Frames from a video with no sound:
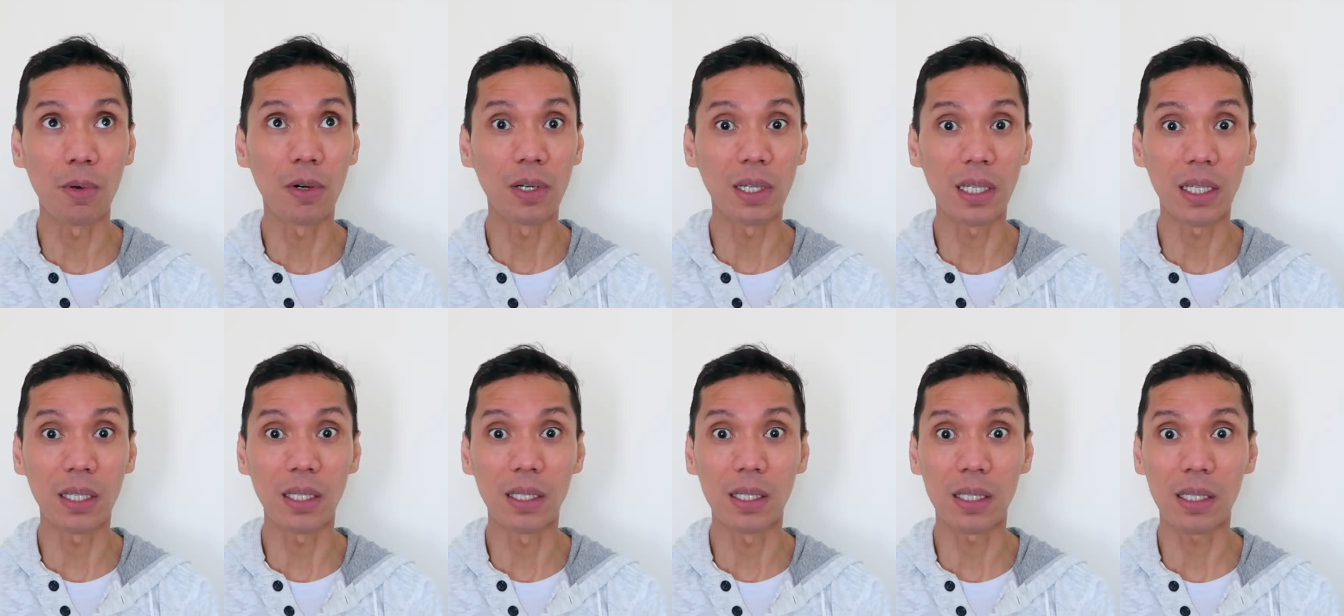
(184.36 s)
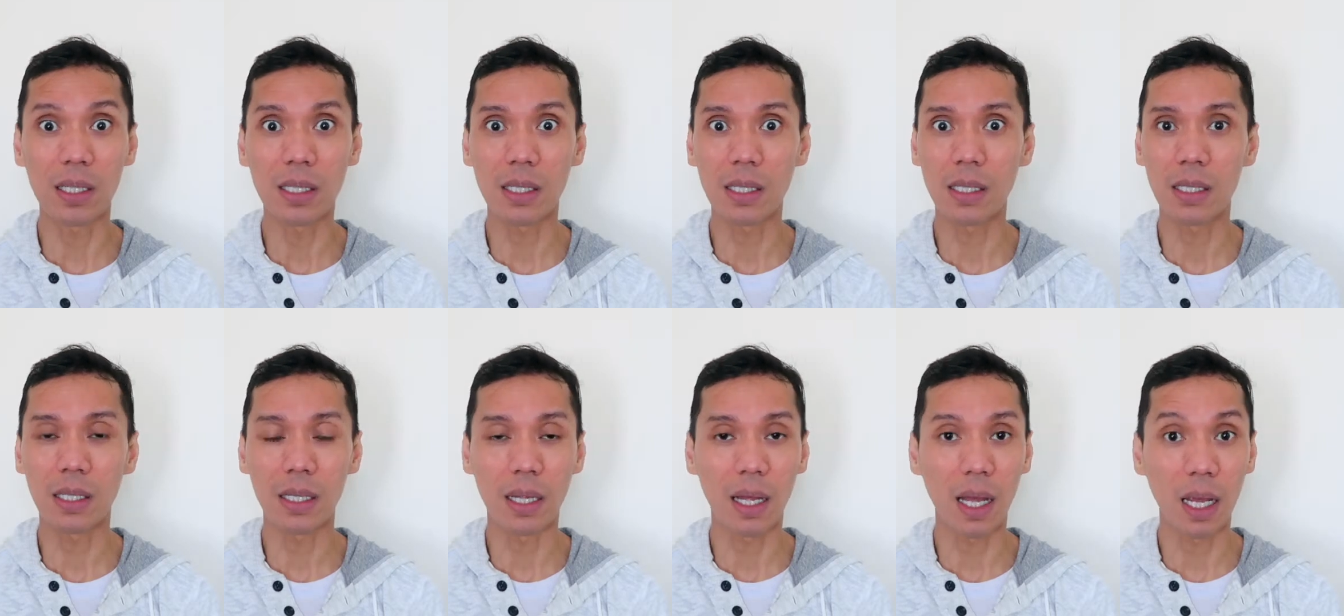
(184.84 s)
body
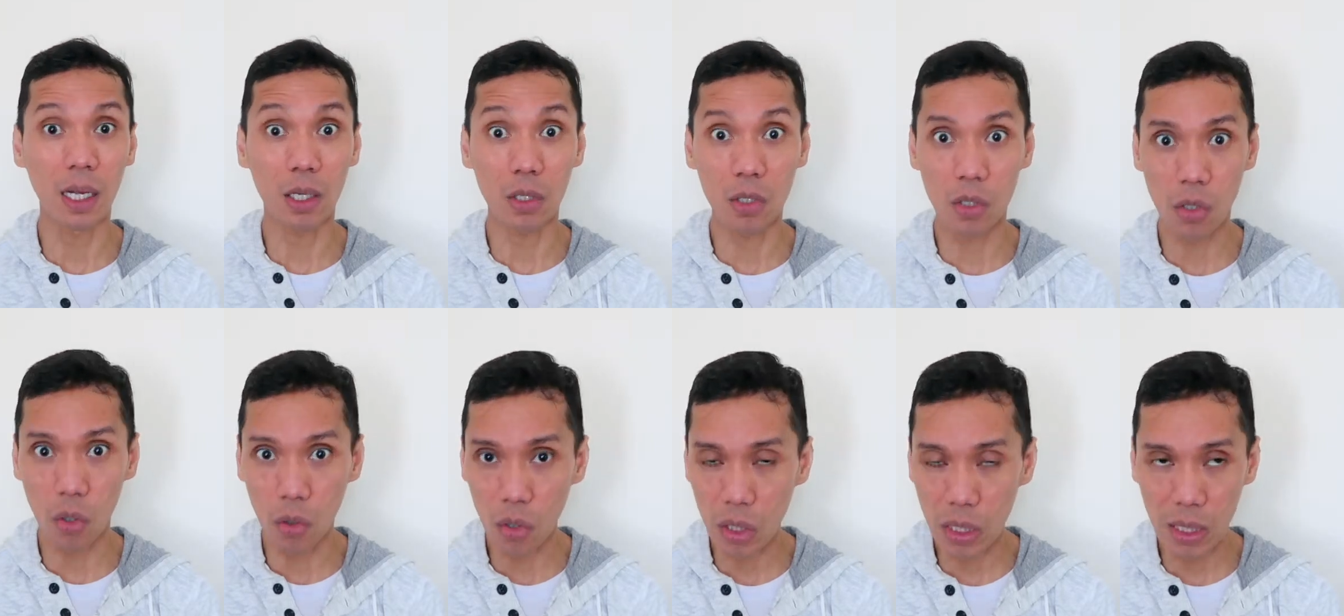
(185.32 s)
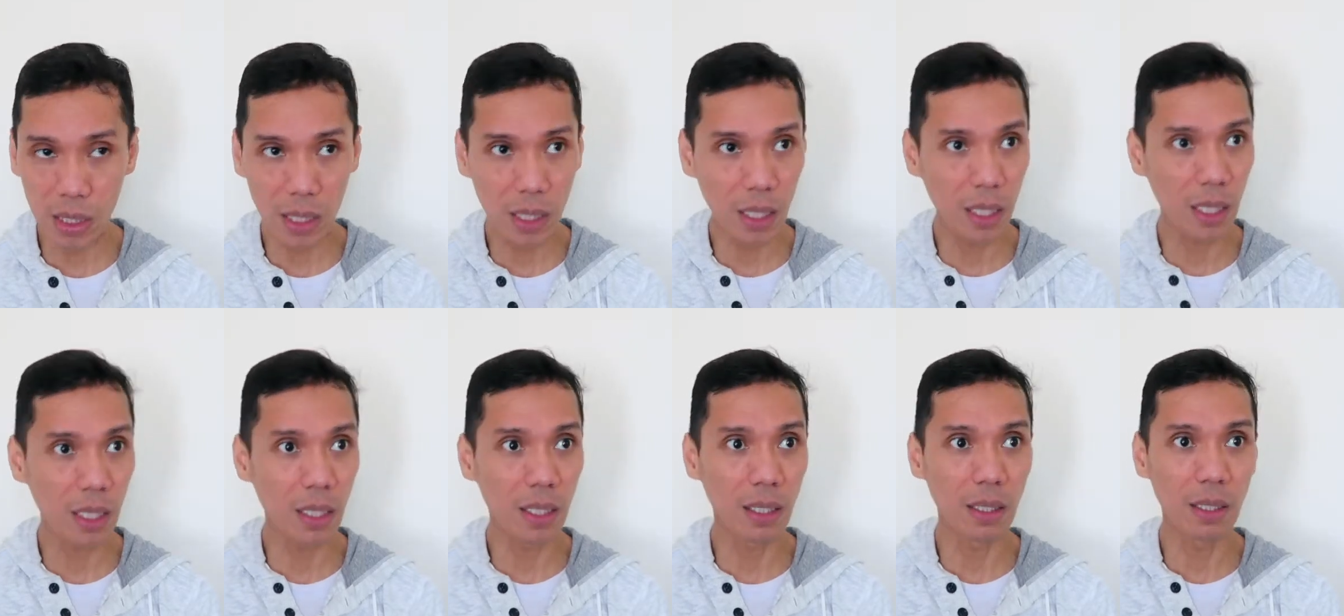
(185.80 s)
is
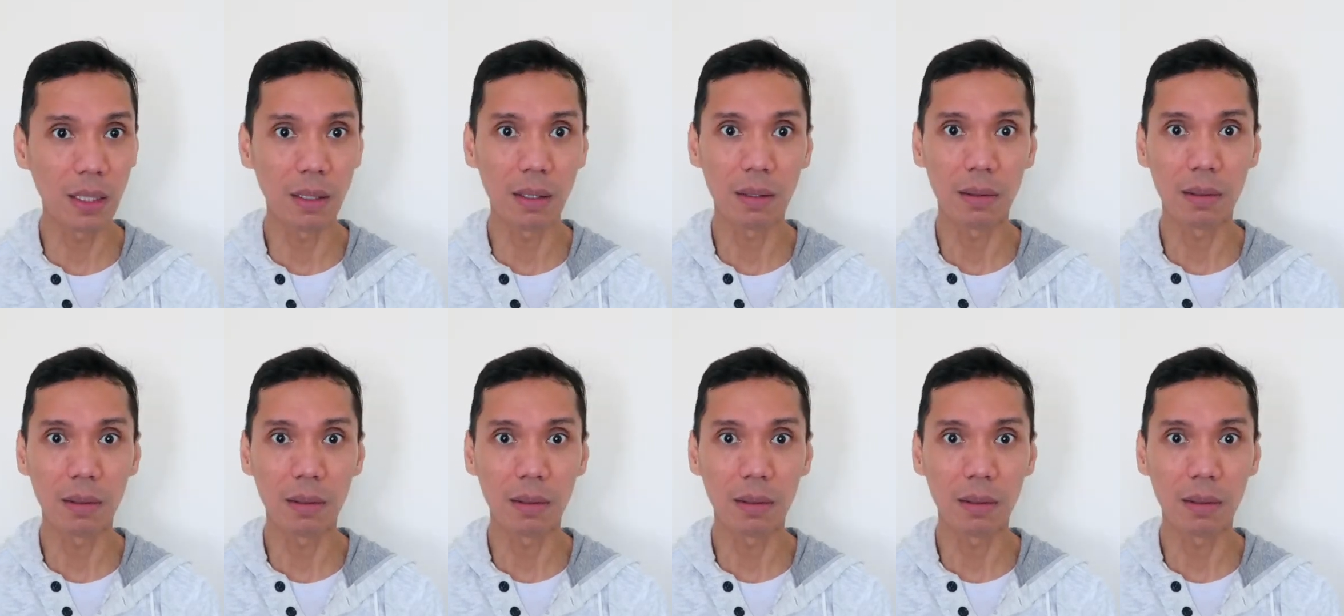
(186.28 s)
exhausted,